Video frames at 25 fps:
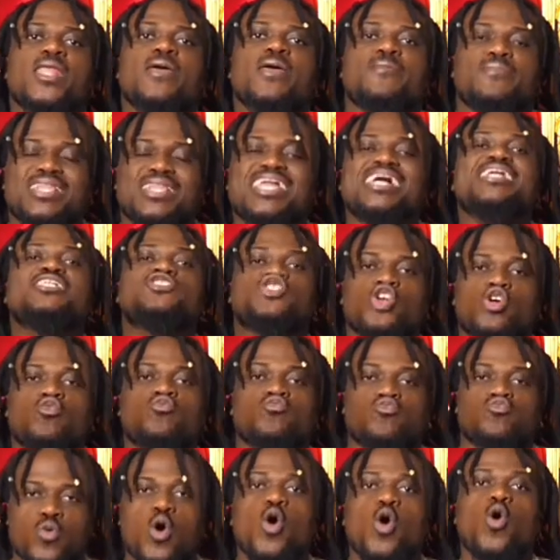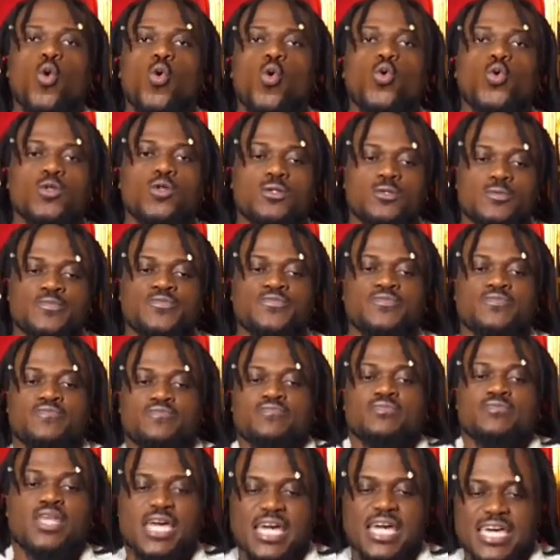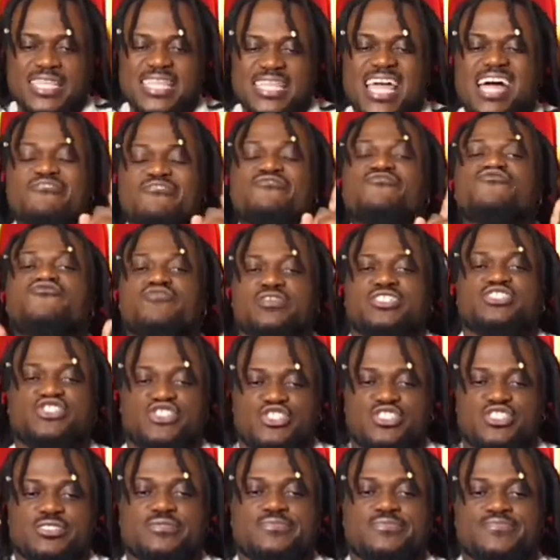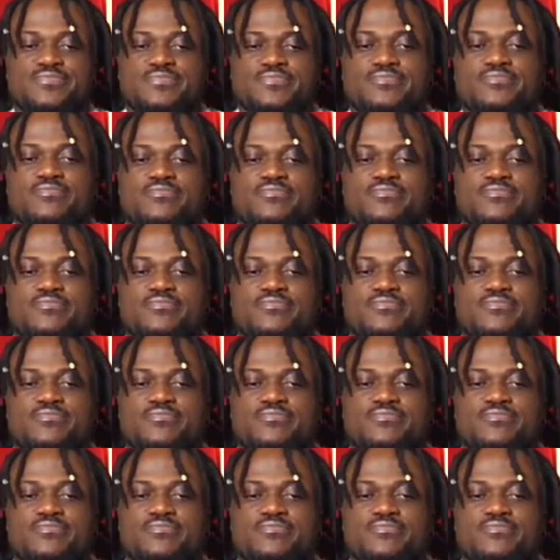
plays a role in that friction